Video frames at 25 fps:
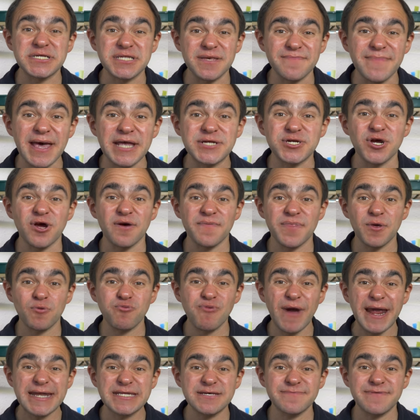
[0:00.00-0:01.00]
is a measure of
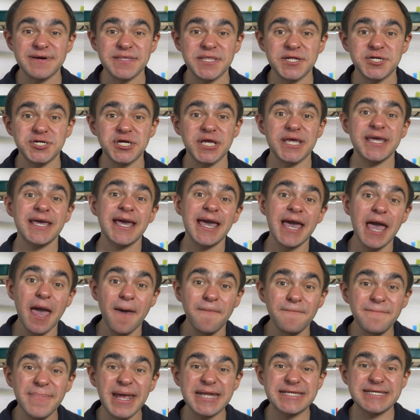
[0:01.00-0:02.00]
the rate of energy
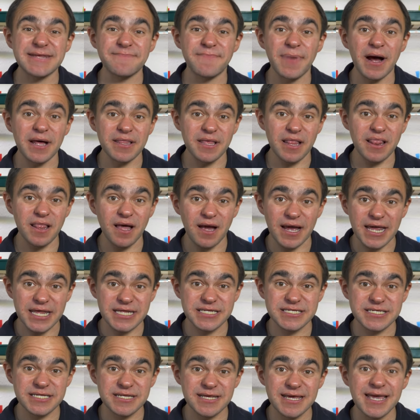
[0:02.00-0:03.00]
emitted by the
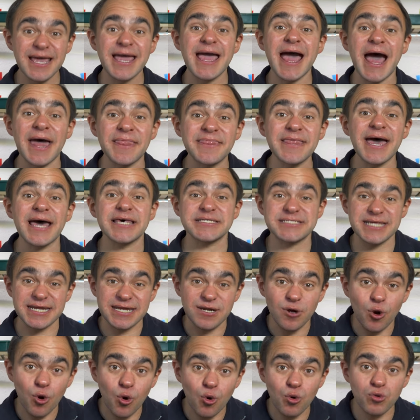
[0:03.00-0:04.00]
lights, and that's
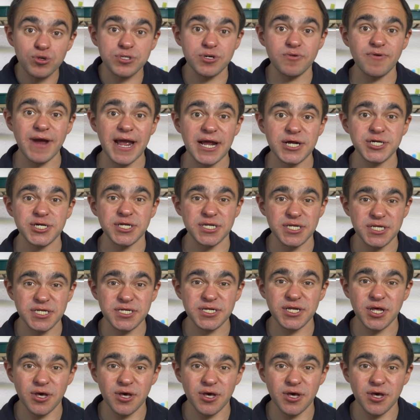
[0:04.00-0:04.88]
in all directions